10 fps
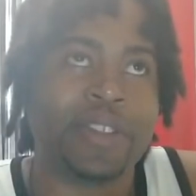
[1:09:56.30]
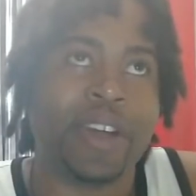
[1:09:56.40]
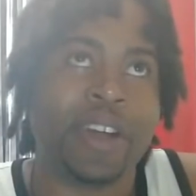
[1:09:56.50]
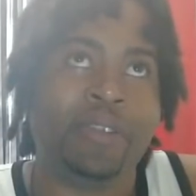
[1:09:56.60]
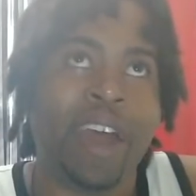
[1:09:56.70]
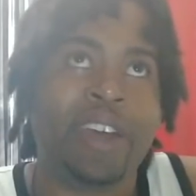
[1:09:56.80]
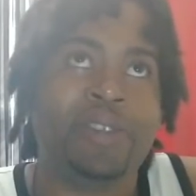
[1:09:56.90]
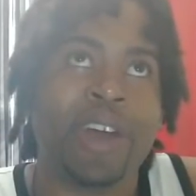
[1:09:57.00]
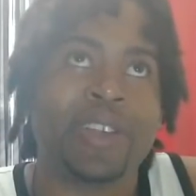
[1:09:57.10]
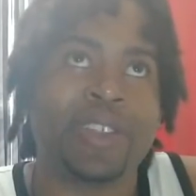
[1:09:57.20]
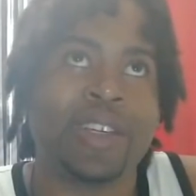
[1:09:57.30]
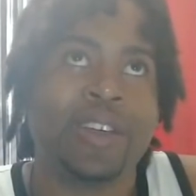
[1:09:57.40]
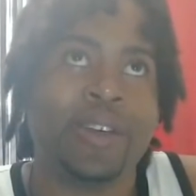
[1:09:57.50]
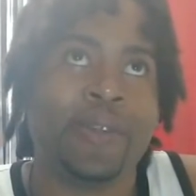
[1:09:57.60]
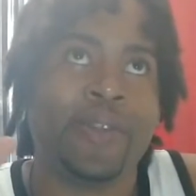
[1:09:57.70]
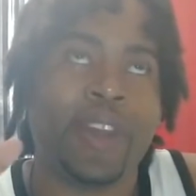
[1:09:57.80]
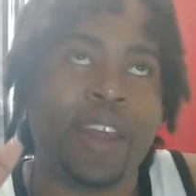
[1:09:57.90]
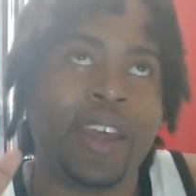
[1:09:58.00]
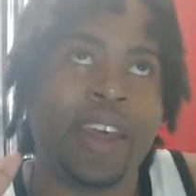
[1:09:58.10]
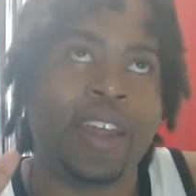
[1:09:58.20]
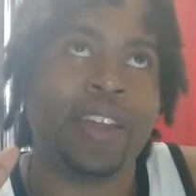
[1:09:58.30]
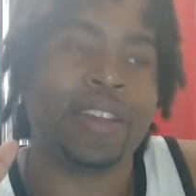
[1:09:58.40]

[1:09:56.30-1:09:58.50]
turn in the right direction. And